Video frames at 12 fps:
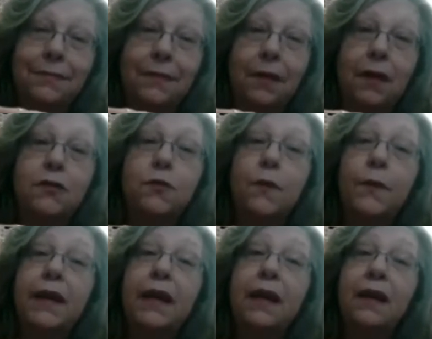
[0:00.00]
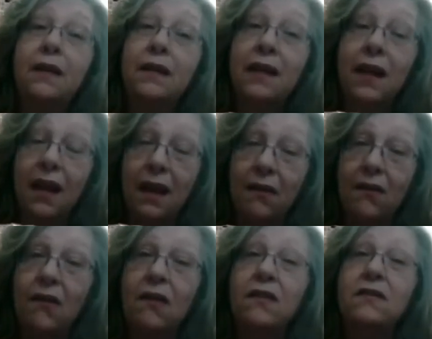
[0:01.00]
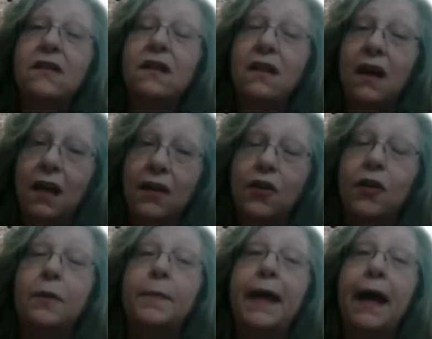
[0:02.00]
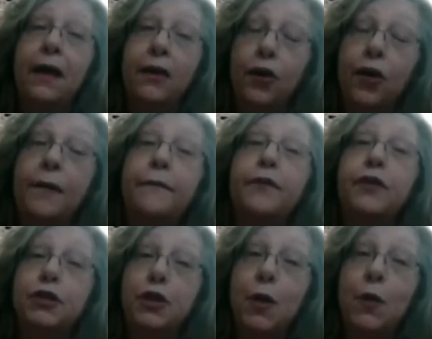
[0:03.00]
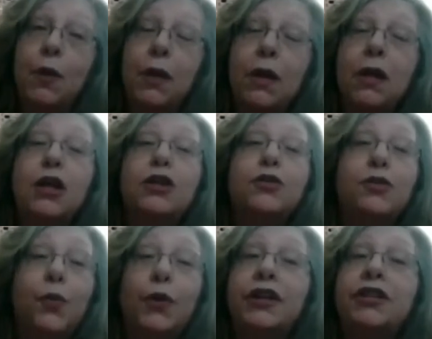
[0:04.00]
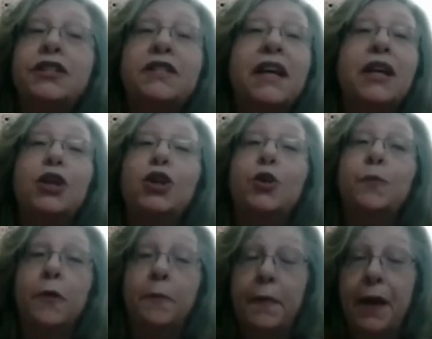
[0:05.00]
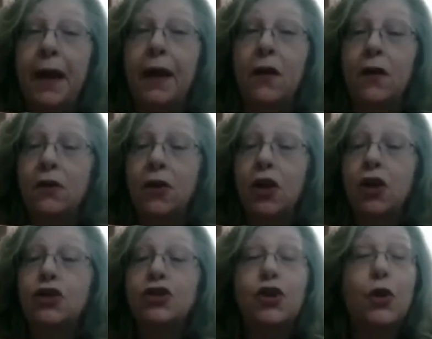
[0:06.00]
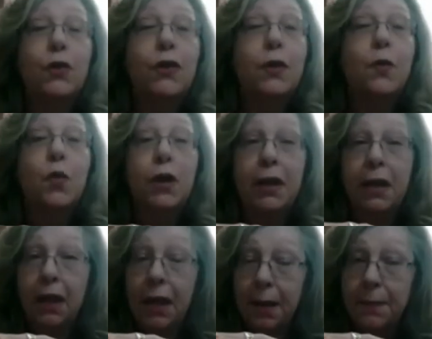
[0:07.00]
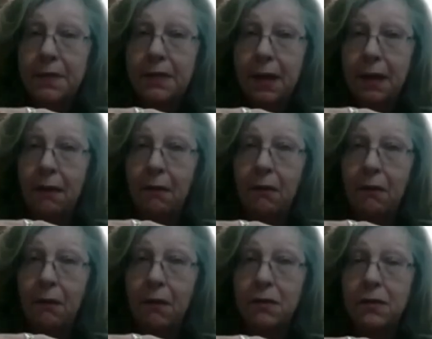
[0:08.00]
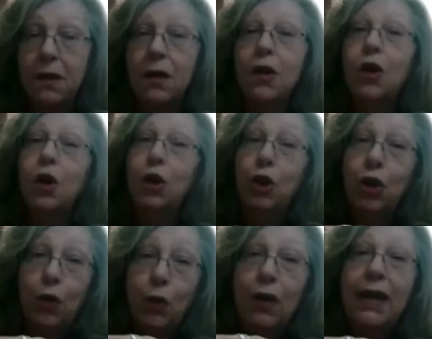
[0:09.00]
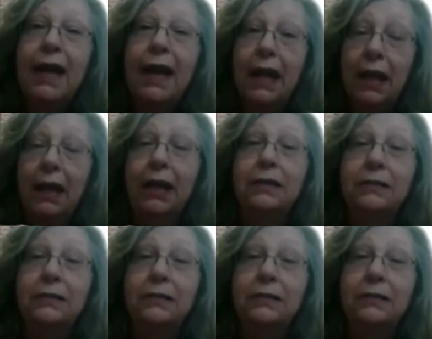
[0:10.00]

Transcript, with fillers: Because when we get into the ANKARS, yeah, you're going to be out of your comfort zone. So we're just getting you prepared so that when it comes to ANKARS, you can handle it.